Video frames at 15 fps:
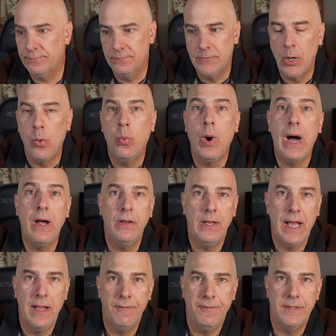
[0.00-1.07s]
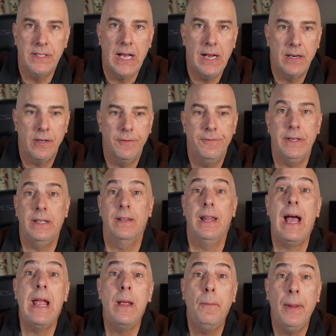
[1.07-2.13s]
wildlife photography,
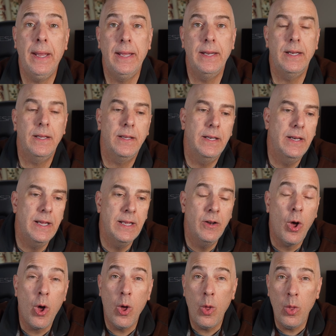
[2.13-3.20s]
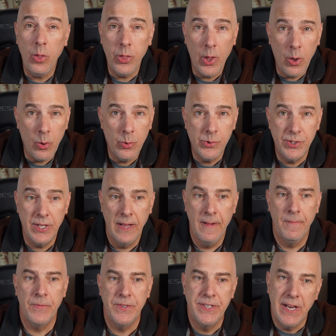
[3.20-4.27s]
light painting, and all those
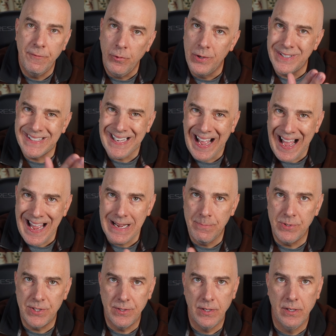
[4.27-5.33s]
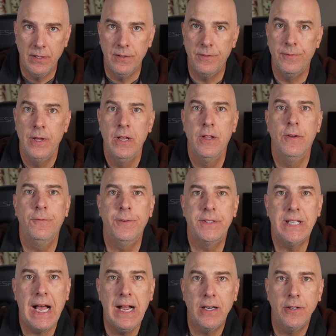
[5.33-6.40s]
different types of
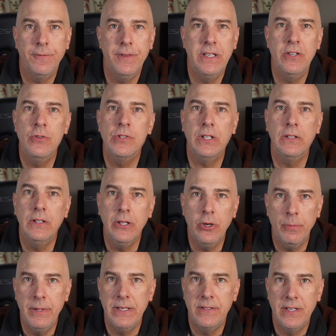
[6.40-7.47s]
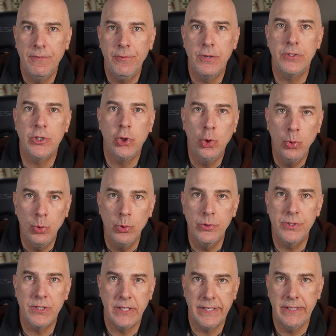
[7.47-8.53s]
photography use a little bit different
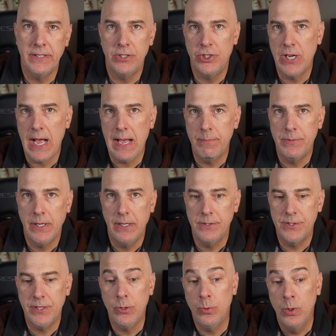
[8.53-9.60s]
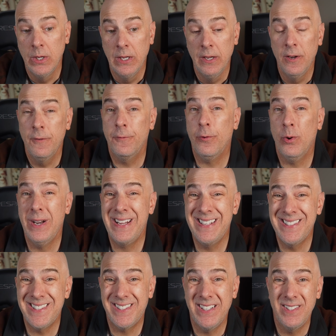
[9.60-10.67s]
tools to get the job done. So for
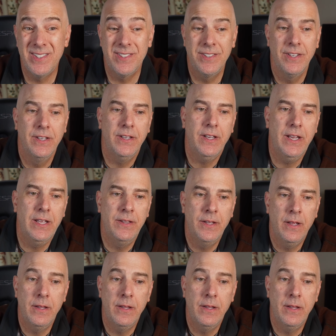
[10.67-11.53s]
instance, in